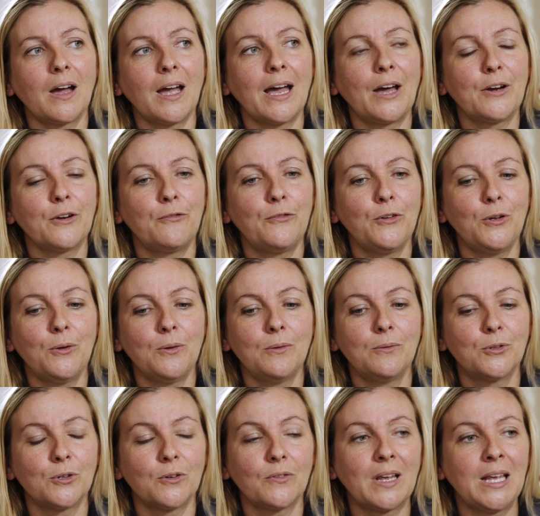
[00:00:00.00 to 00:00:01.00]
I had a
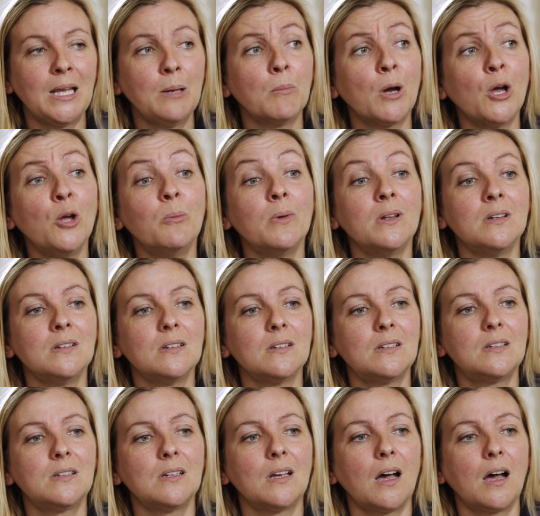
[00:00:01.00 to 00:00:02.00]
few sort of key
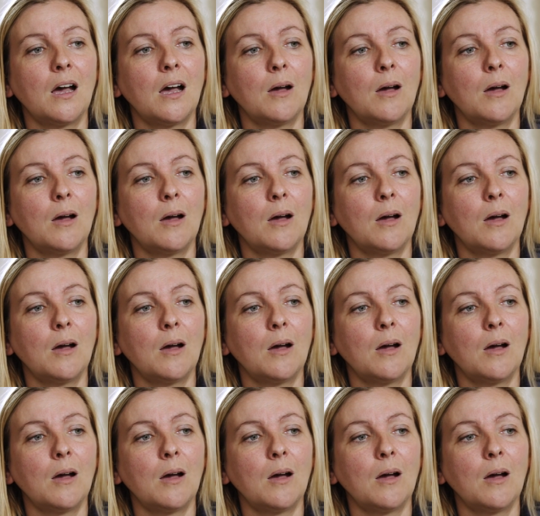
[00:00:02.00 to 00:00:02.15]
moments